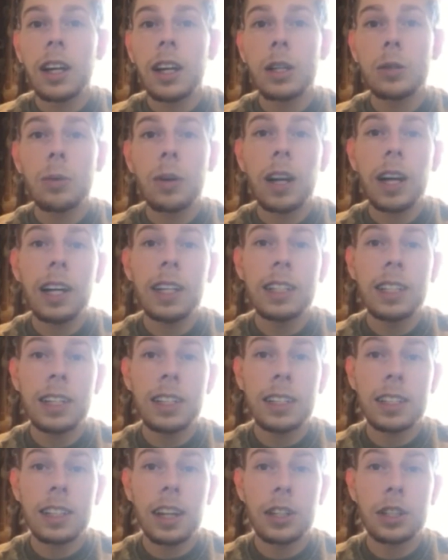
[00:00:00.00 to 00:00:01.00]
His 180
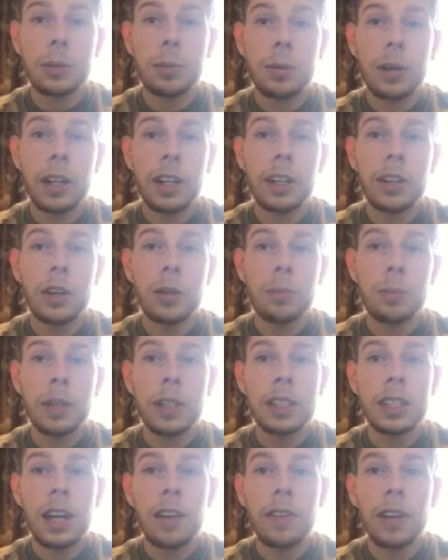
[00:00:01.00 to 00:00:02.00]
hitting is actually pretty good, but
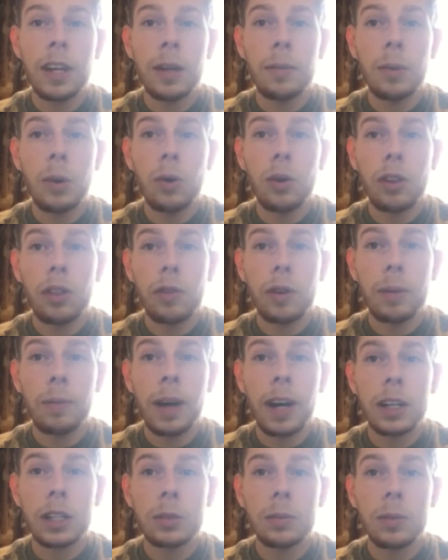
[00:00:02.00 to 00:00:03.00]
he's never hit more than 3
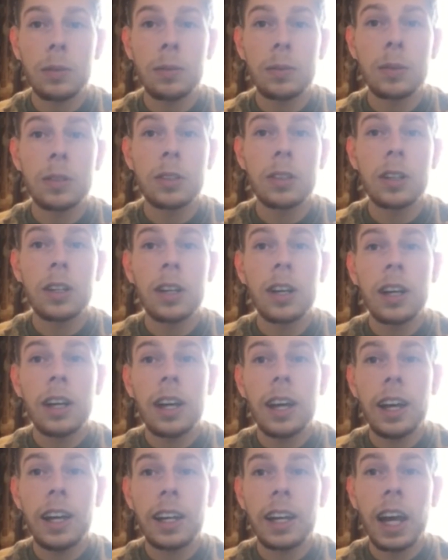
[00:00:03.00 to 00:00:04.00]
maximums
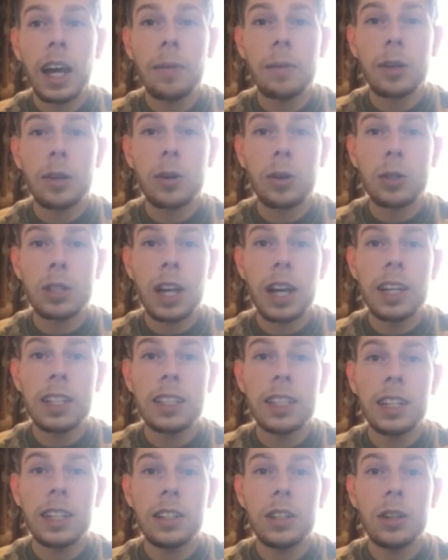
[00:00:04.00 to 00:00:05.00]
in a game across
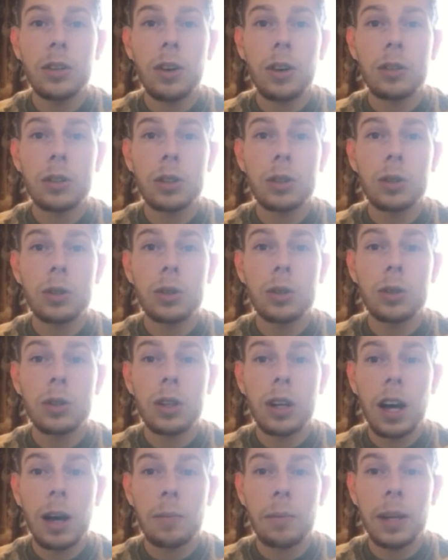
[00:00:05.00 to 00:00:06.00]
18 Euro Tour
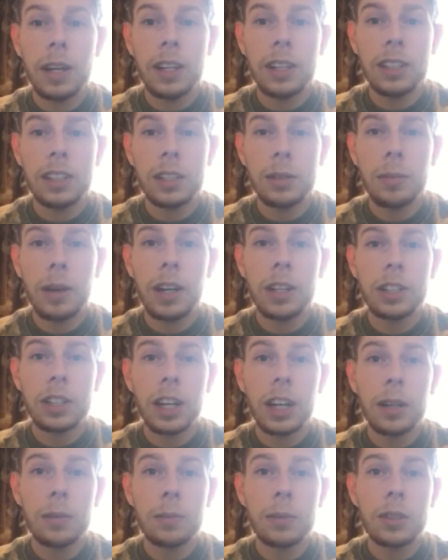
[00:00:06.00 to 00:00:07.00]
and PDC major
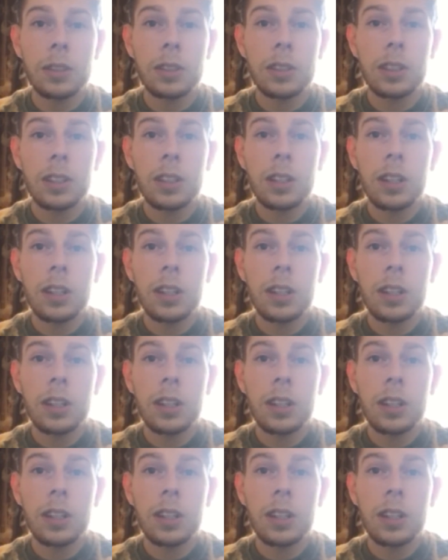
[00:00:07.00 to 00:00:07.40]
games.